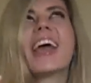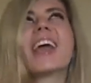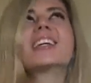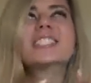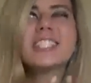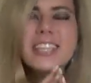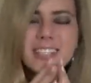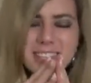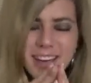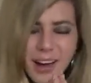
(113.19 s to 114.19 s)

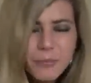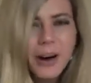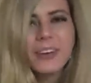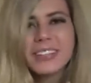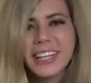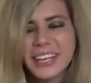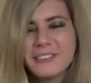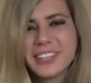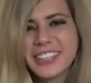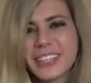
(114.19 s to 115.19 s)
hated about living